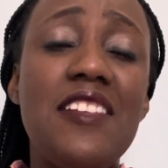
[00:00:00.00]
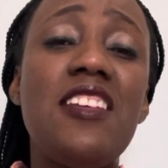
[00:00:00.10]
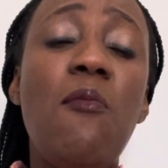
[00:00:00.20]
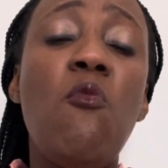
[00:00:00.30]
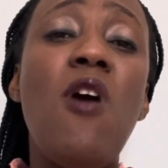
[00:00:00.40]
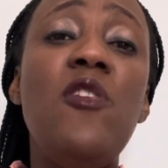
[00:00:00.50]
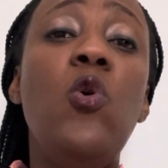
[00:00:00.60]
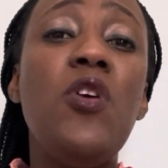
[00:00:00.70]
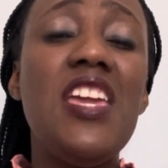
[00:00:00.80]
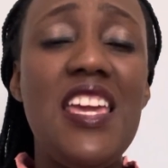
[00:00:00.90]
Someone
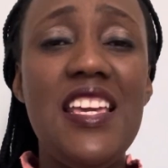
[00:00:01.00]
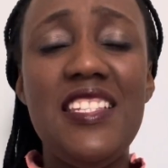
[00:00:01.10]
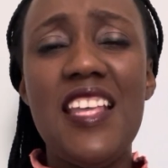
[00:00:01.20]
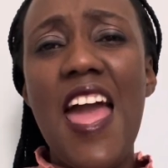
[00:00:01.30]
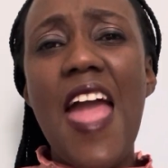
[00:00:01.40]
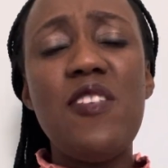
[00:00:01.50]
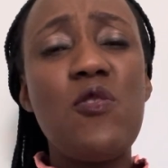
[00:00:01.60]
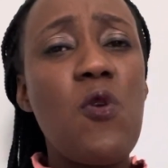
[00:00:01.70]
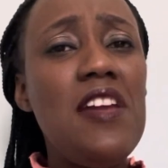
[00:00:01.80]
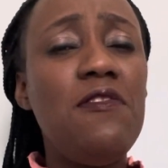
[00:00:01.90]
who is a
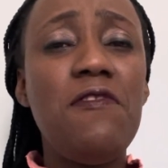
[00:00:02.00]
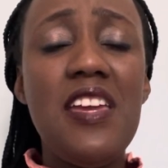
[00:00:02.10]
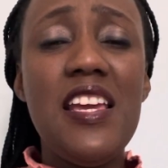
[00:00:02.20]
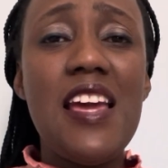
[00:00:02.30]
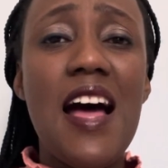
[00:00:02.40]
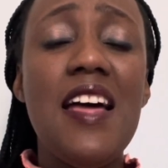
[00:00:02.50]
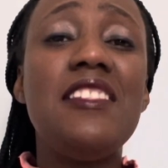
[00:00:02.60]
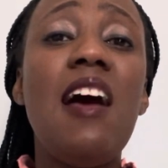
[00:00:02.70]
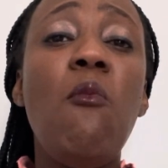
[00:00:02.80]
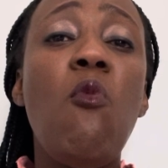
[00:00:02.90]
great figure.
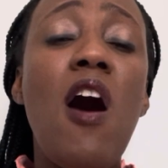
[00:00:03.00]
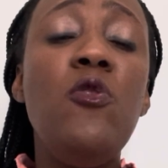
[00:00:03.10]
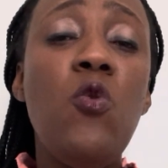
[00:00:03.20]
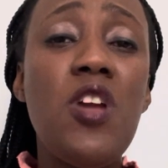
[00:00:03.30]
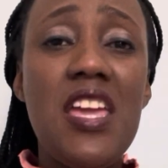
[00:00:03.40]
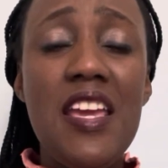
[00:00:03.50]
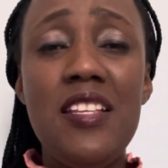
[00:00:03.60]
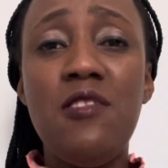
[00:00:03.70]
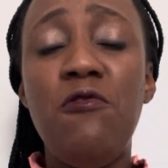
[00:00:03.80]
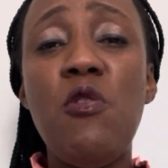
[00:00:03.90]
Someone who
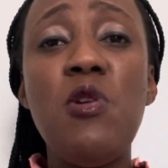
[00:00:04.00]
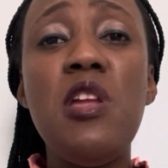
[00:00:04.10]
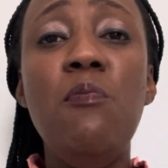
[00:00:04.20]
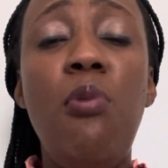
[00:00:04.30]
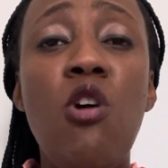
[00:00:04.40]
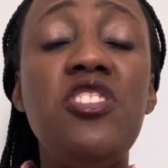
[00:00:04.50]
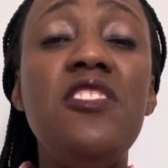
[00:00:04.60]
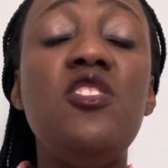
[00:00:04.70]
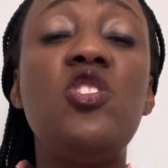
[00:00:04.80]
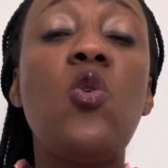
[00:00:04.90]
is very
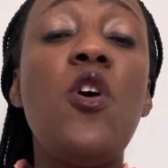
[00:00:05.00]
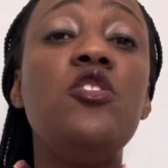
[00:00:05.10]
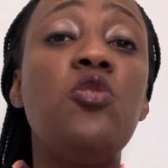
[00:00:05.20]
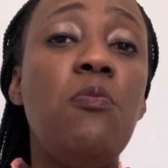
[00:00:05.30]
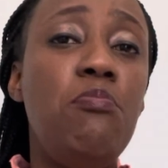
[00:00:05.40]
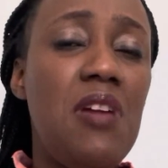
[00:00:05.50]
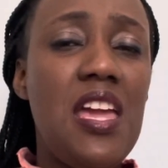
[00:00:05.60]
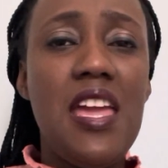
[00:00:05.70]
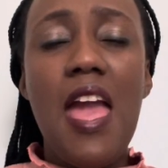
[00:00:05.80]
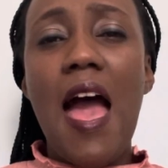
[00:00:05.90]
important is going to
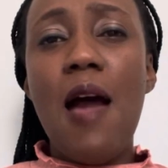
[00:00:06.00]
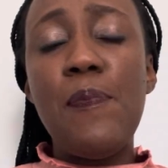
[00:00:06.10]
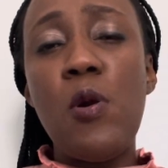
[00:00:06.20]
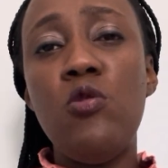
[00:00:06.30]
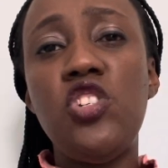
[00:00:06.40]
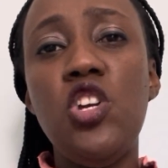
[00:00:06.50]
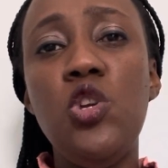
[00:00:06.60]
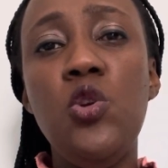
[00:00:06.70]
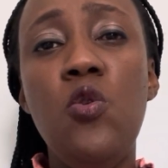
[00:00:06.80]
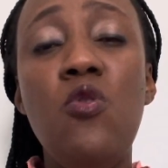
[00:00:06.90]
be approaching
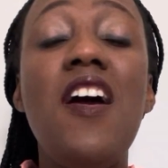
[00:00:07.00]
you.